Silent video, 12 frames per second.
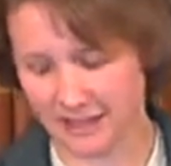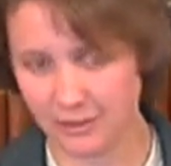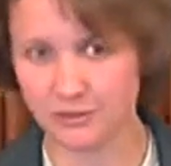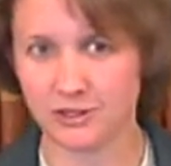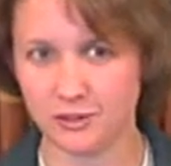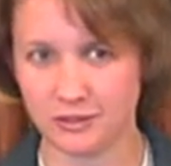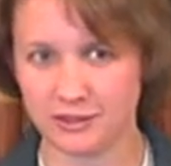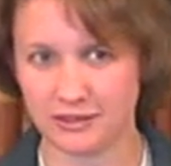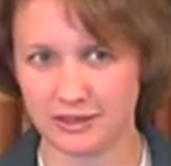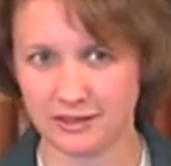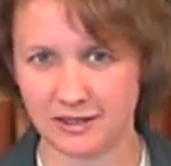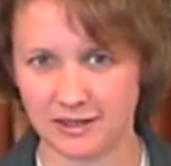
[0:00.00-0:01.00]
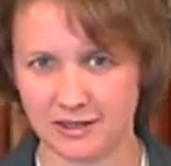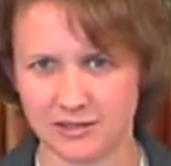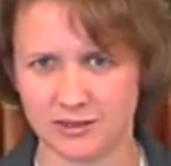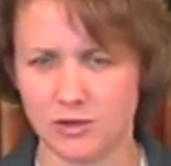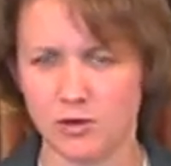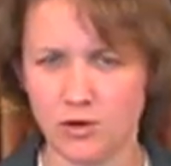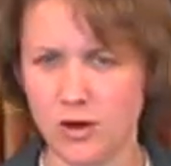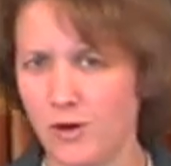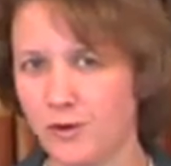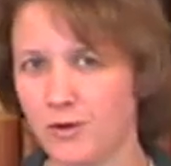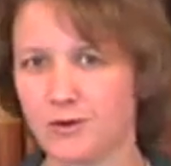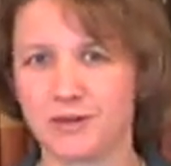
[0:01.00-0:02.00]
and looks at Louis XVI and says, oh
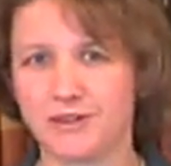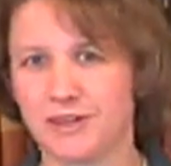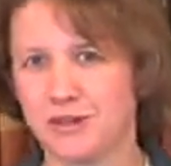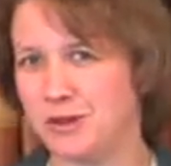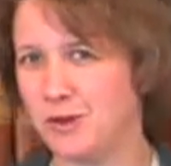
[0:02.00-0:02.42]
no,